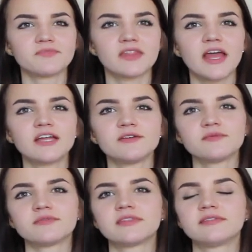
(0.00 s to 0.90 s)

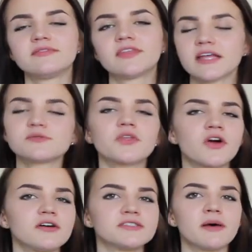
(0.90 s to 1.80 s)
that's why
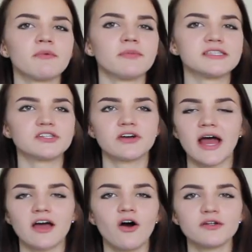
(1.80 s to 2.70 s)
they're called supplements. They're
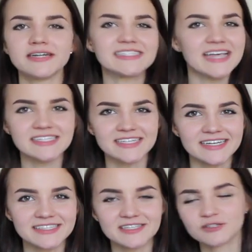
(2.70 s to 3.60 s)
not called
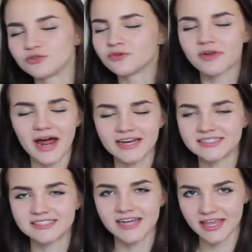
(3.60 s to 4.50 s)
necessities because you do not
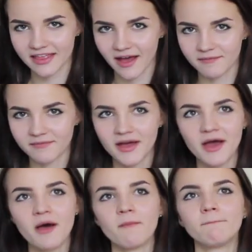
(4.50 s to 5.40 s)
need to take them.
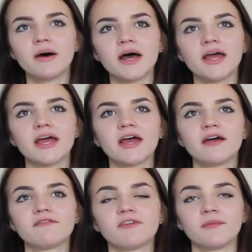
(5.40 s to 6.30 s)
But
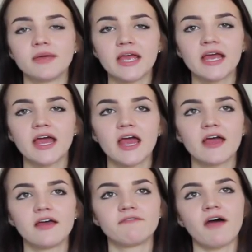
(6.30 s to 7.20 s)
for me,
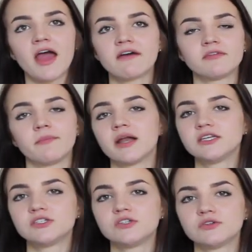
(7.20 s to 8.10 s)
if I had the
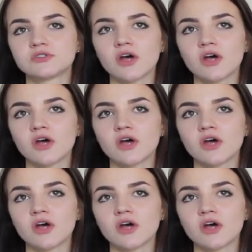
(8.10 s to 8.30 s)
money to do